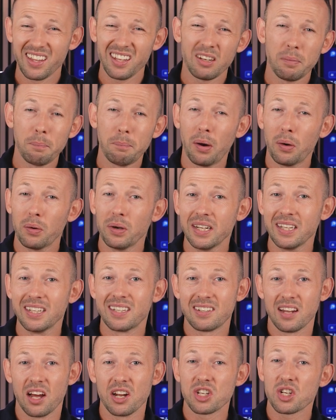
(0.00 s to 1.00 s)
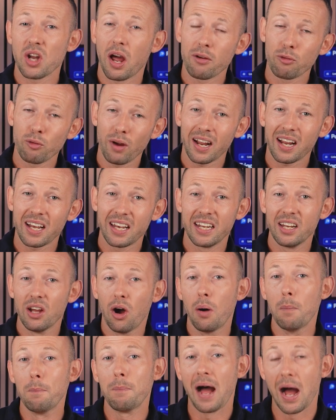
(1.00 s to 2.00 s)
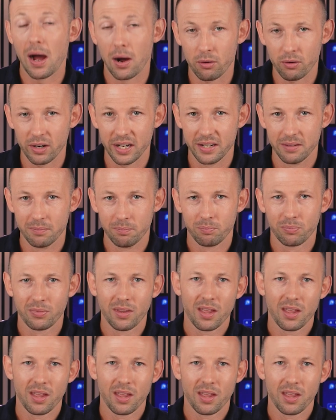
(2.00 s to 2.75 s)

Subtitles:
this Boolean search directly on PowerIn.